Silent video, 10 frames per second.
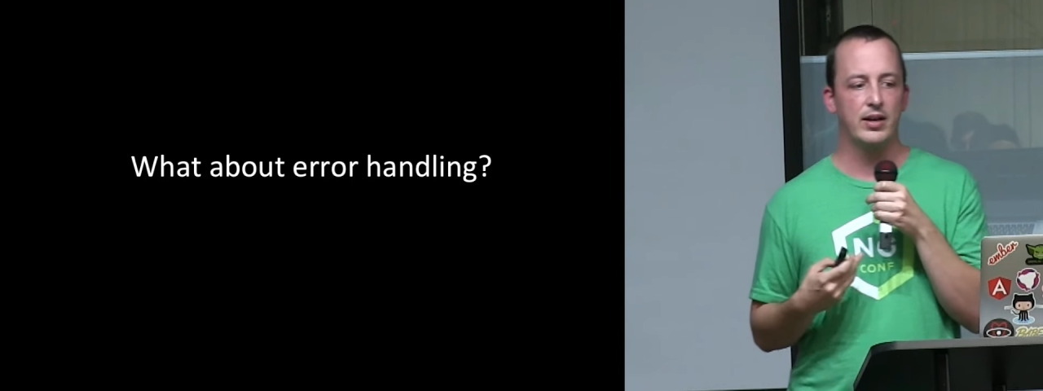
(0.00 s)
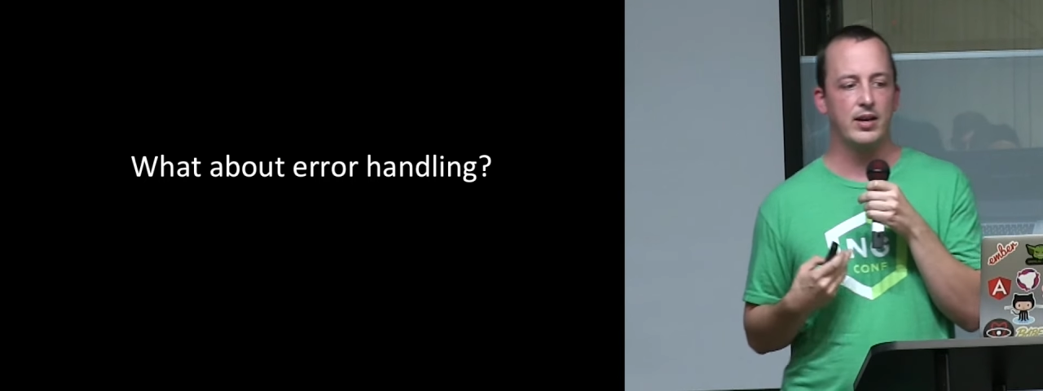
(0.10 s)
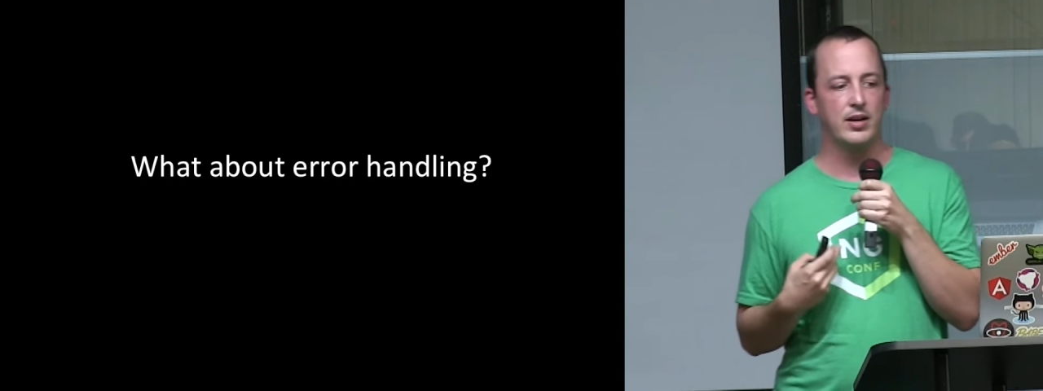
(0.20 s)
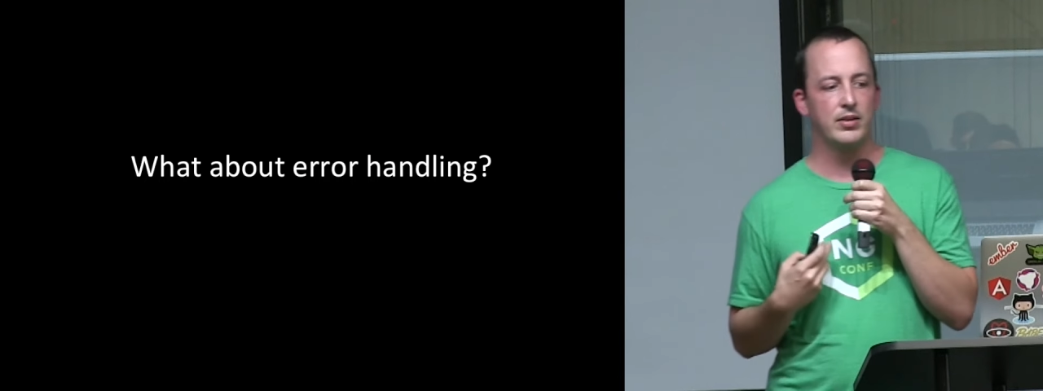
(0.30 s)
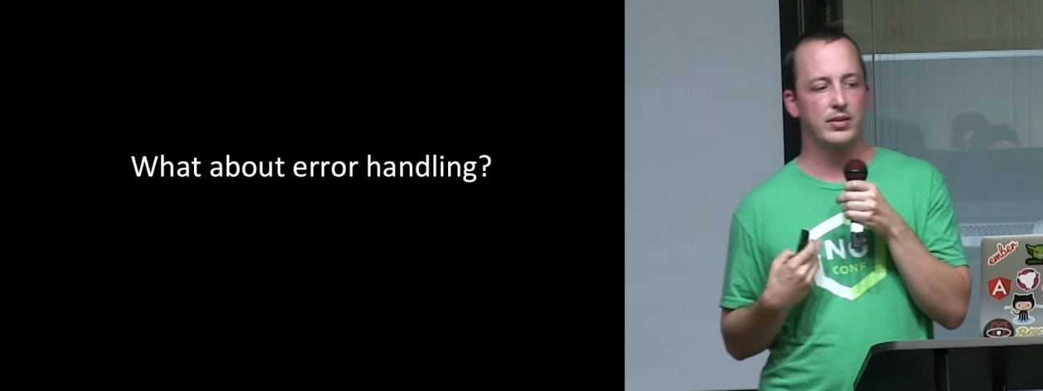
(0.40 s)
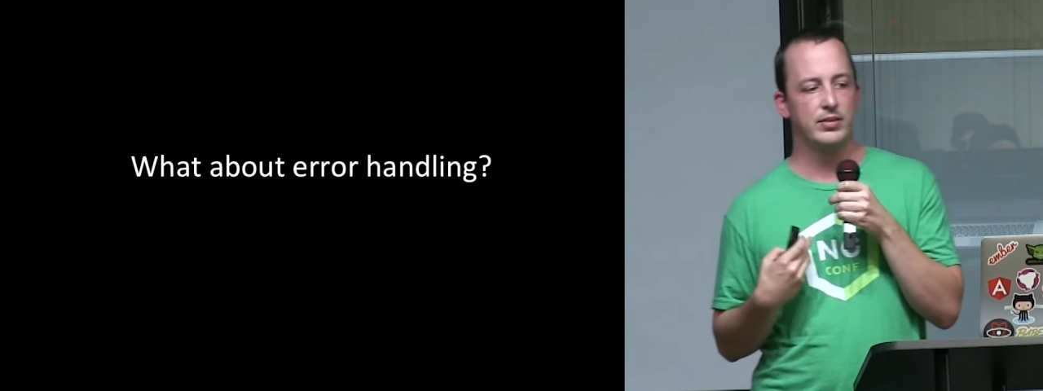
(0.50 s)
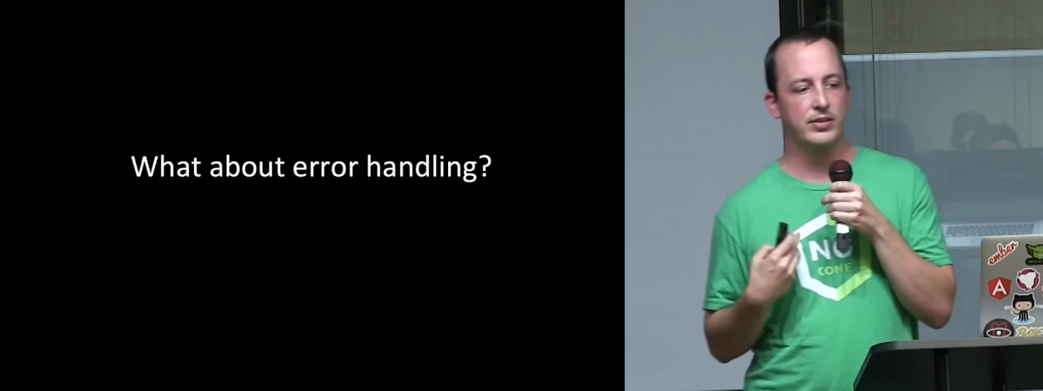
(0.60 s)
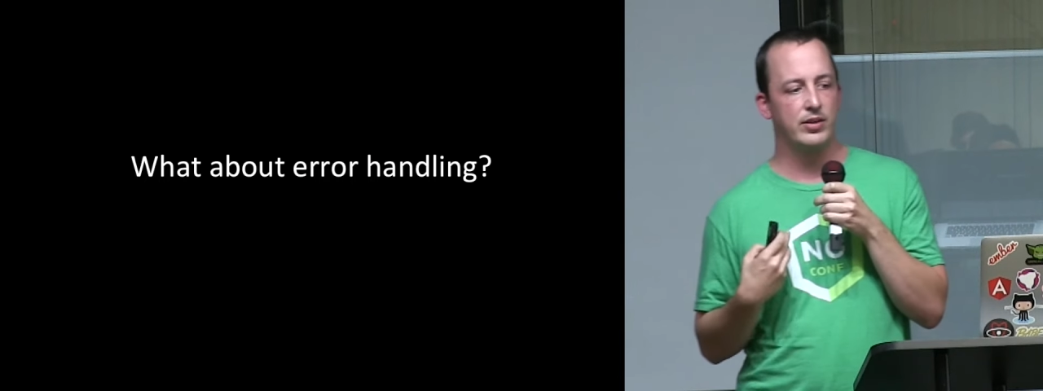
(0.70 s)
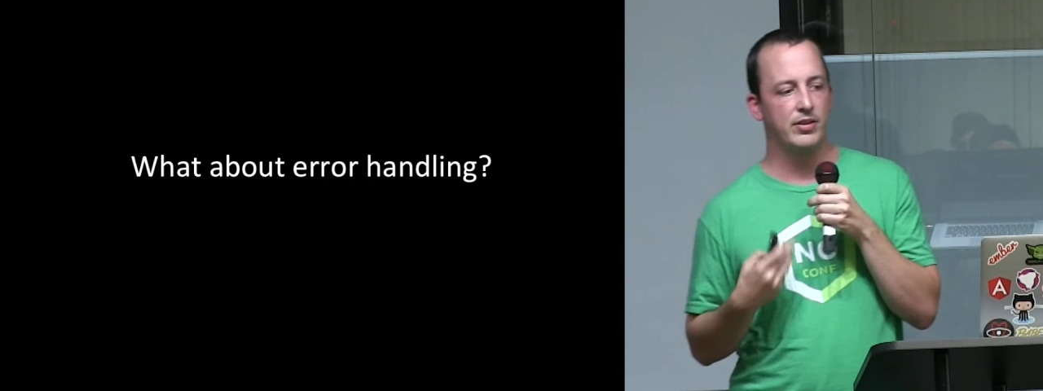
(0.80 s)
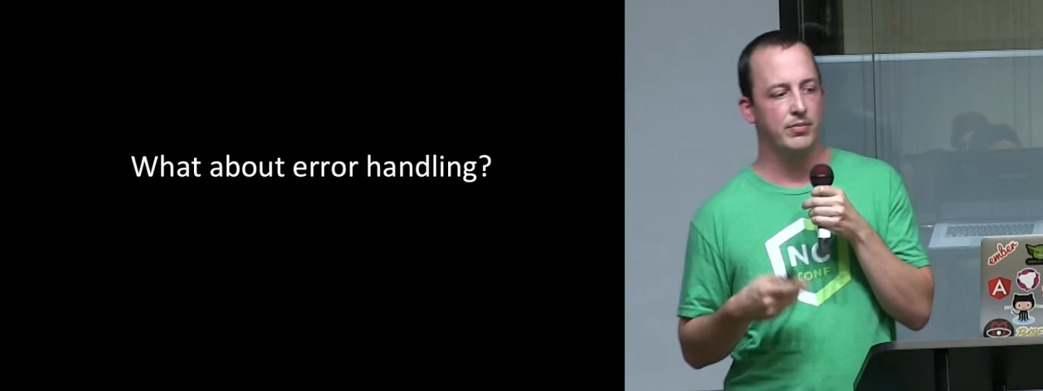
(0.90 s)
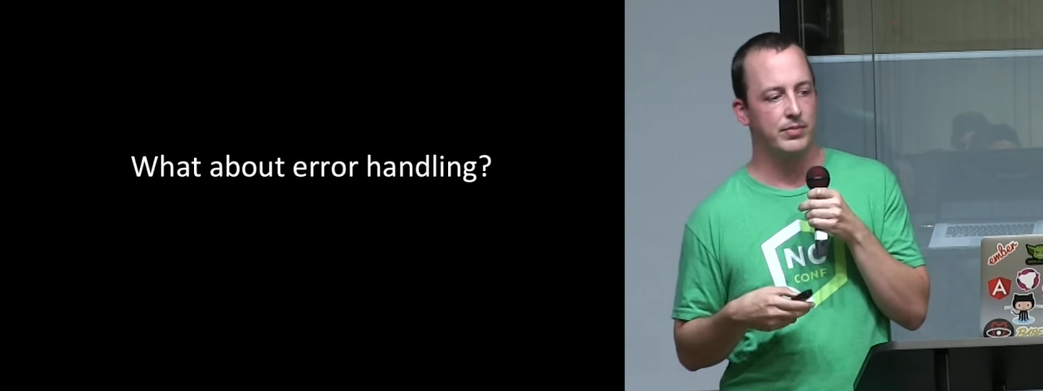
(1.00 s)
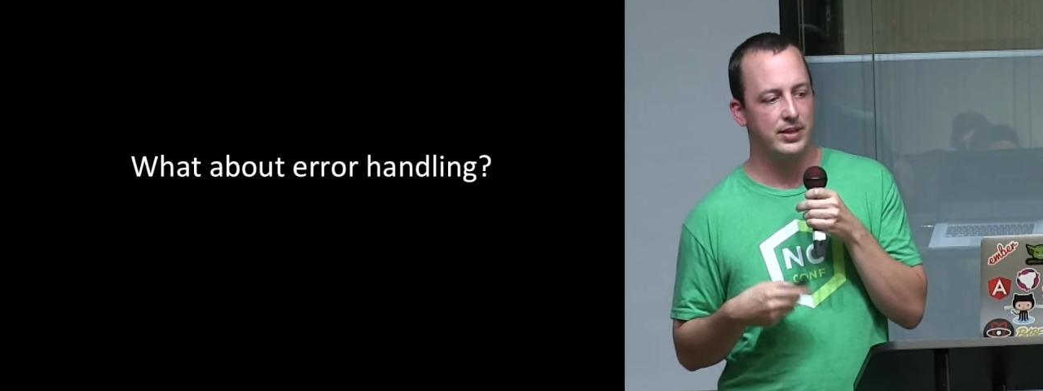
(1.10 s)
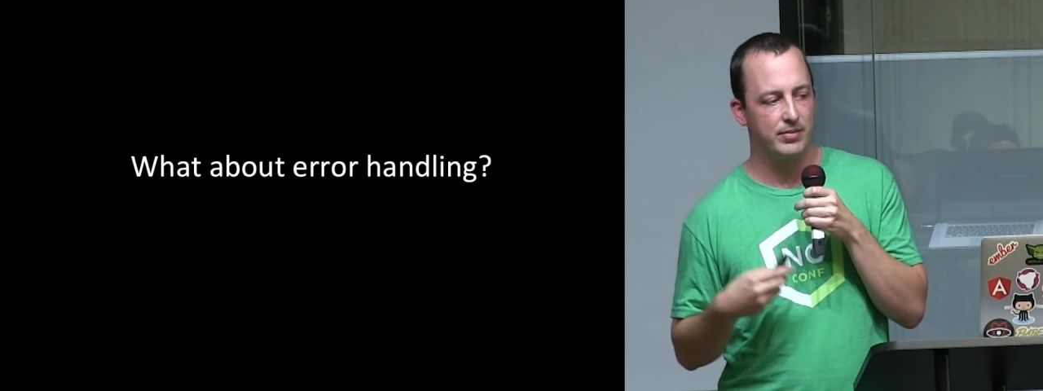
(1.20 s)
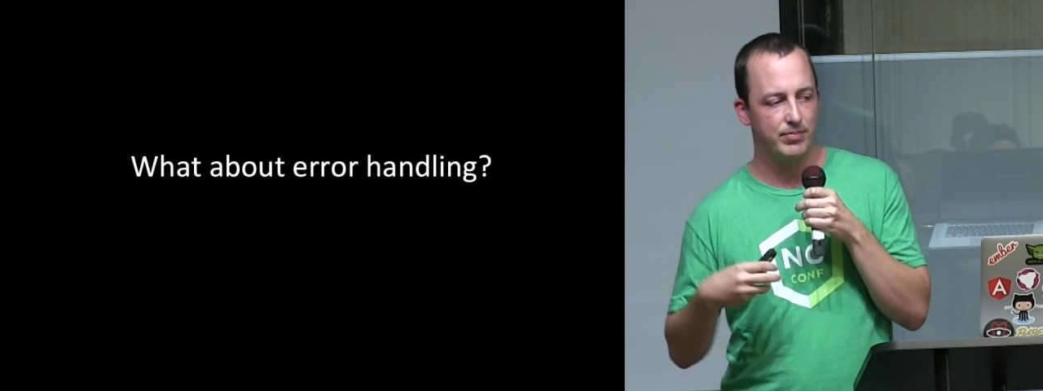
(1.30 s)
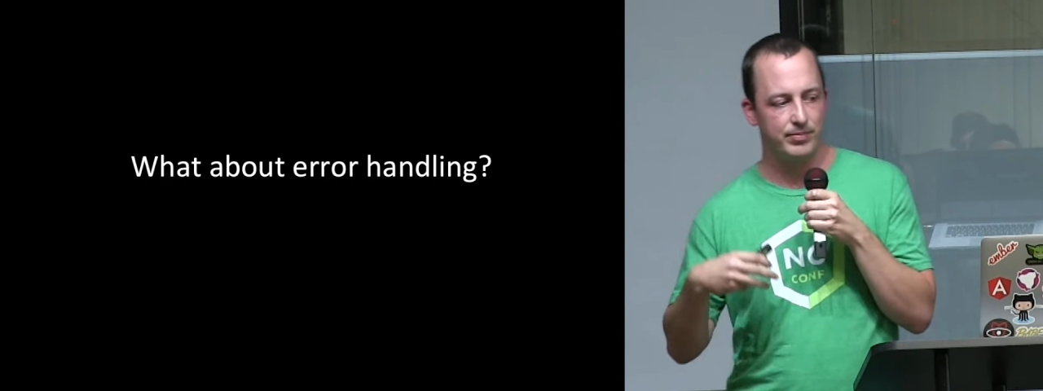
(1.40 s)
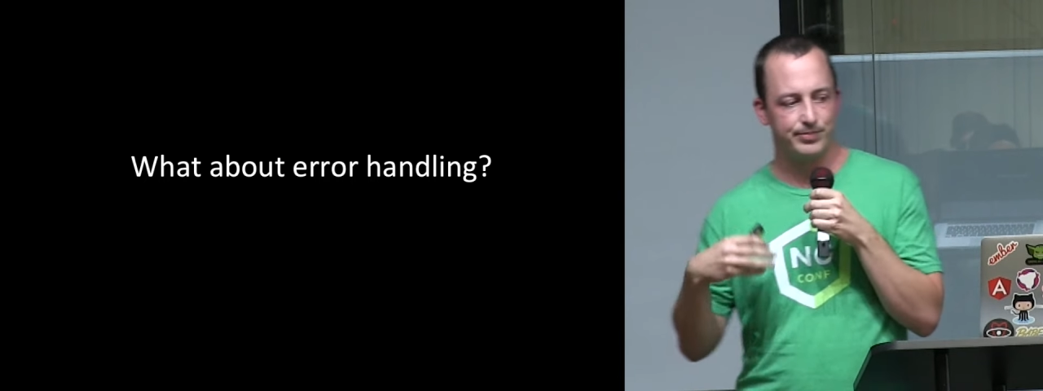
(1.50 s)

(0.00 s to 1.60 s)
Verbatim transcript: uh, that are that